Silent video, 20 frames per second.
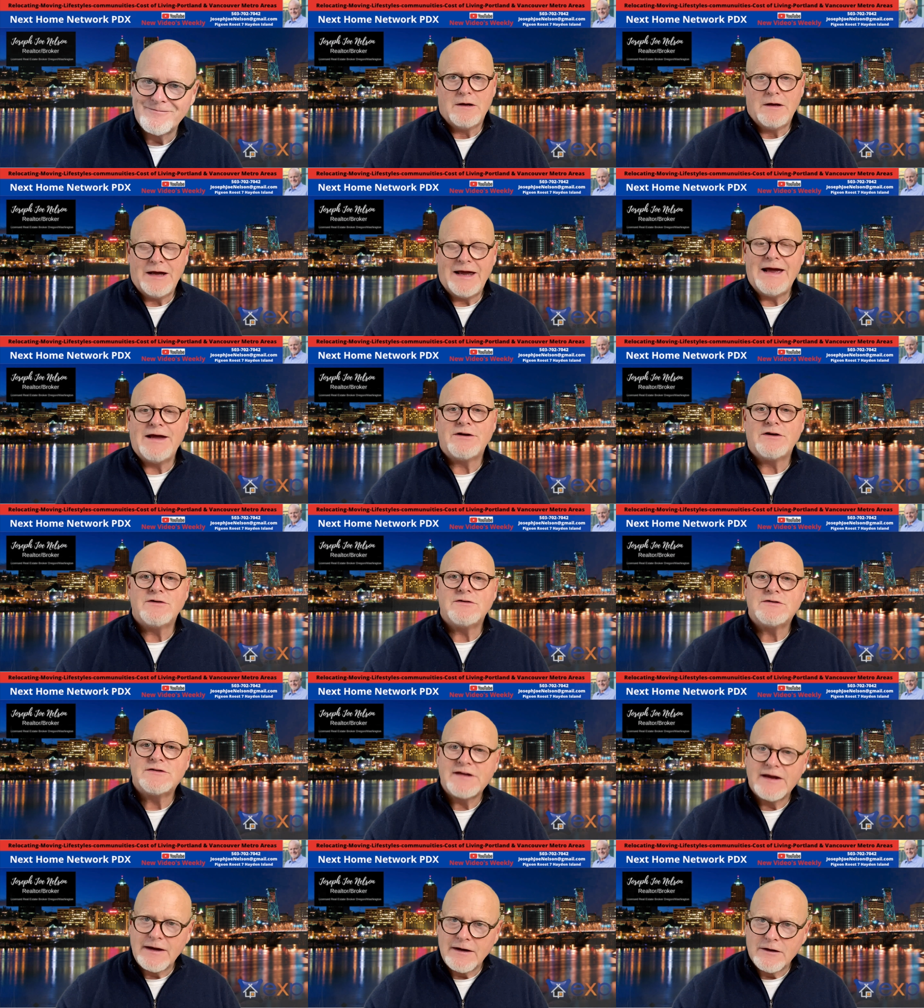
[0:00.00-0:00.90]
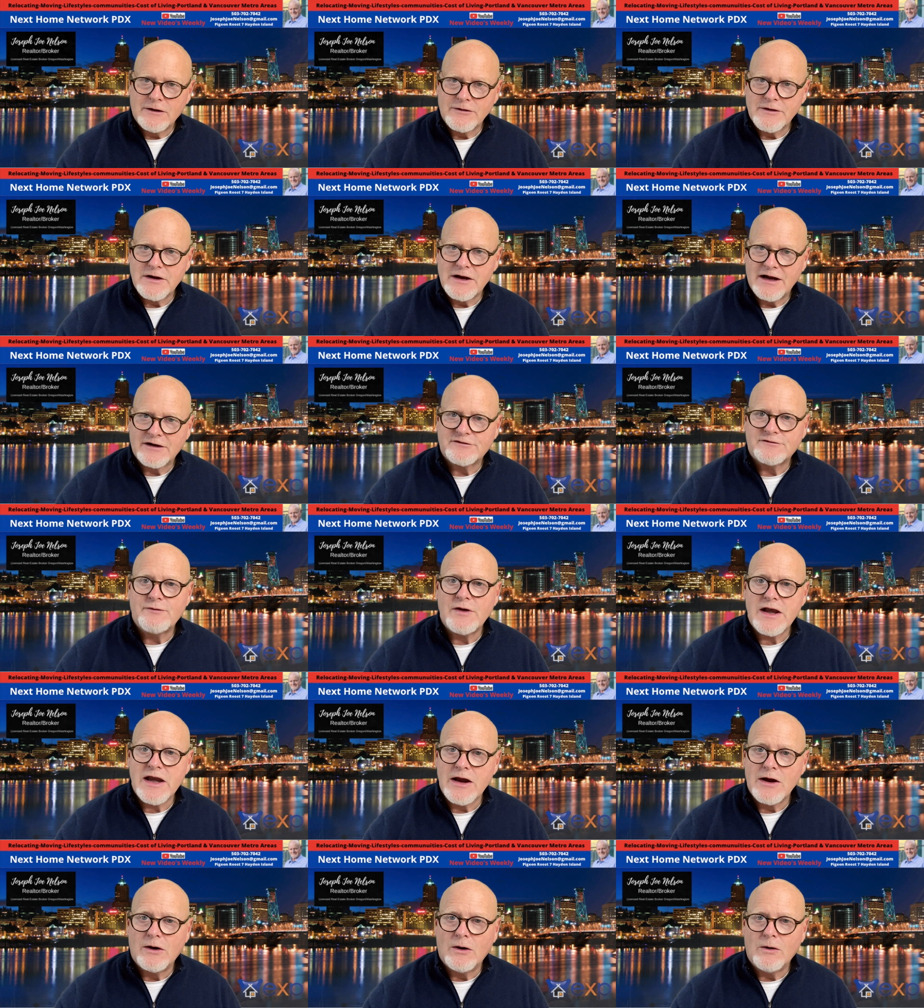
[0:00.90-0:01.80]
And until the next
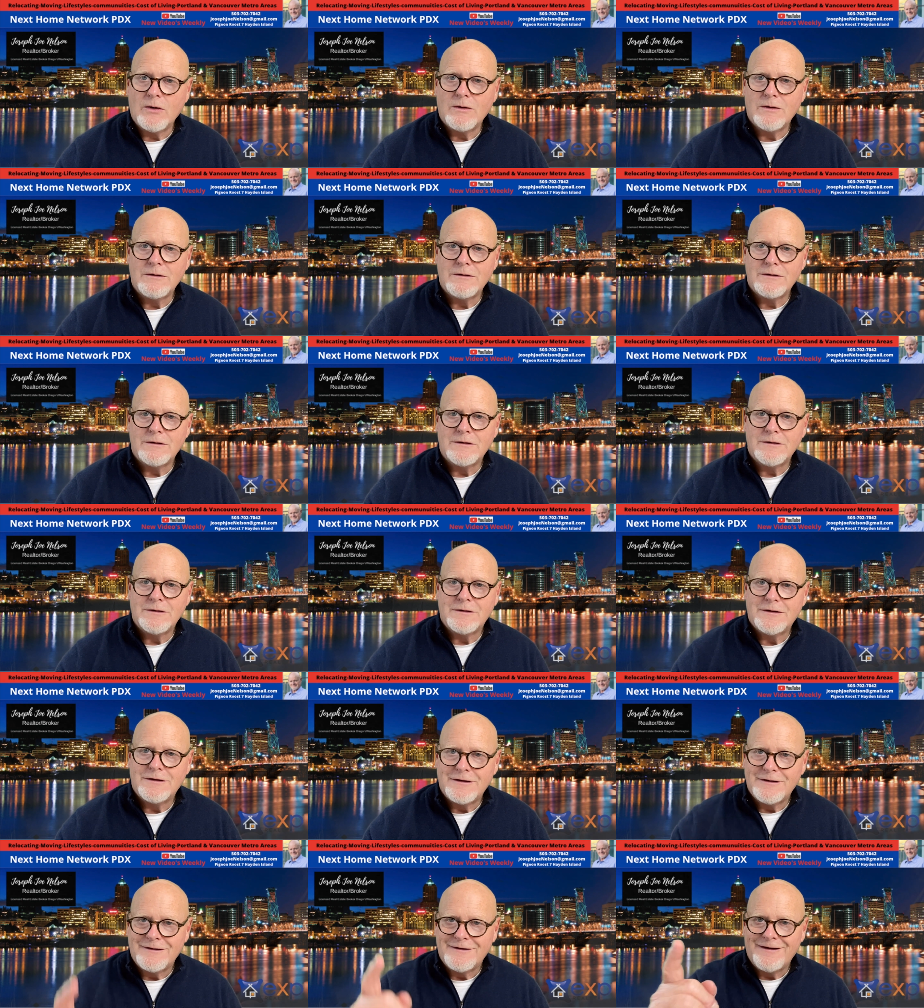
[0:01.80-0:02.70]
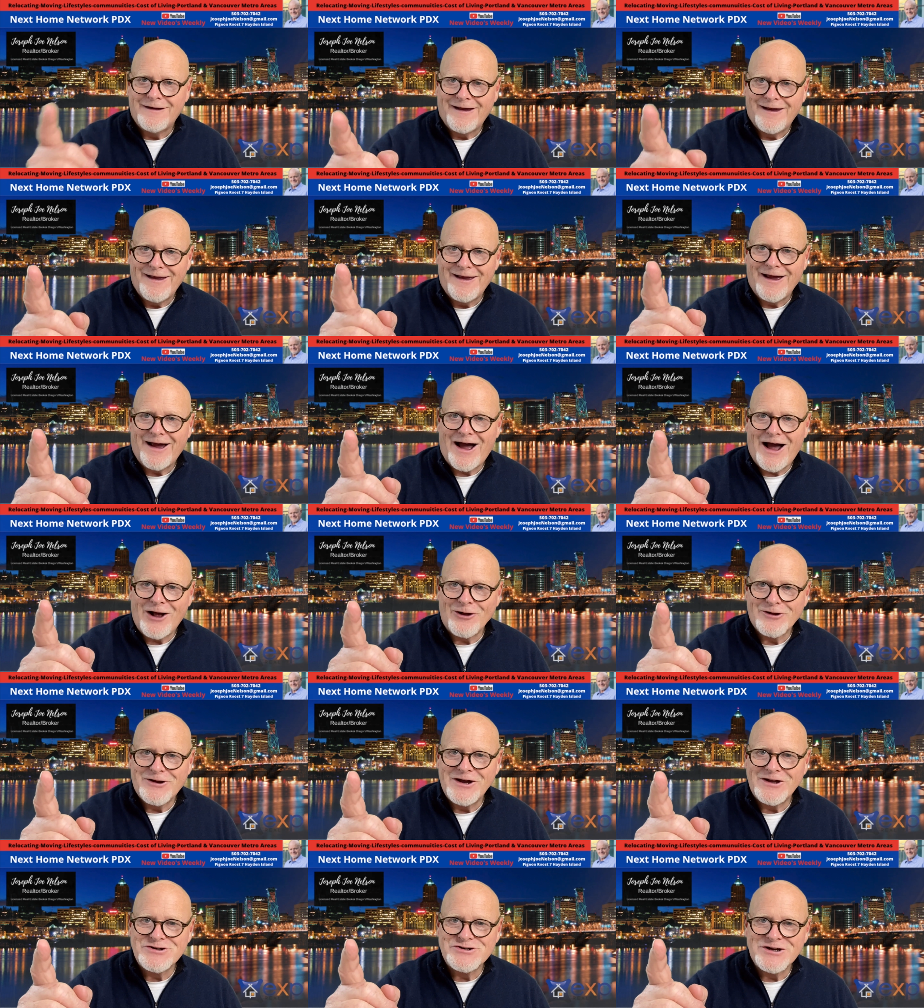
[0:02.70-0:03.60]
video, I'll
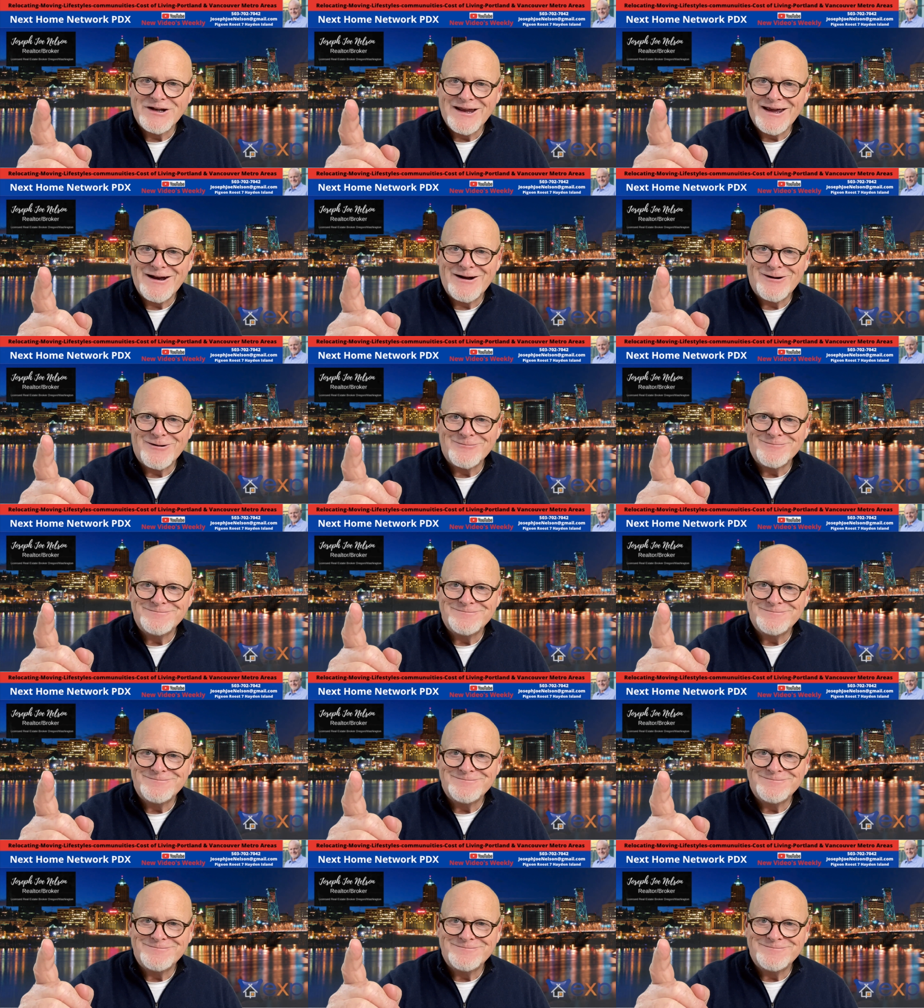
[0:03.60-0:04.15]
catch you later.